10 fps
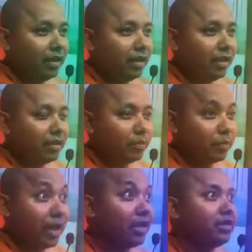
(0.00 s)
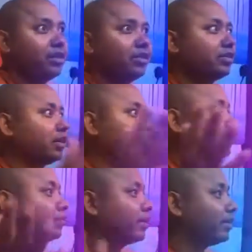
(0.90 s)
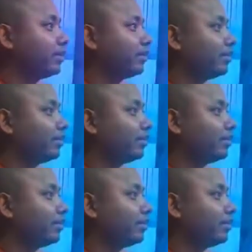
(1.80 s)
and brightness arose again.